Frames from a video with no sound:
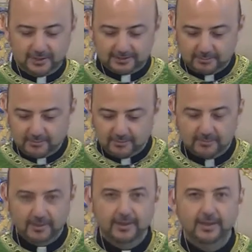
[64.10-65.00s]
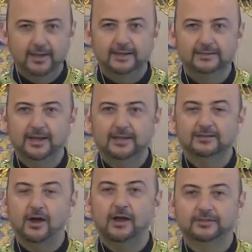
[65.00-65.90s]
some of them in today's
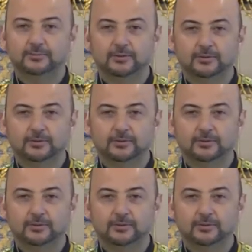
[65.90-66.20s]
gospel.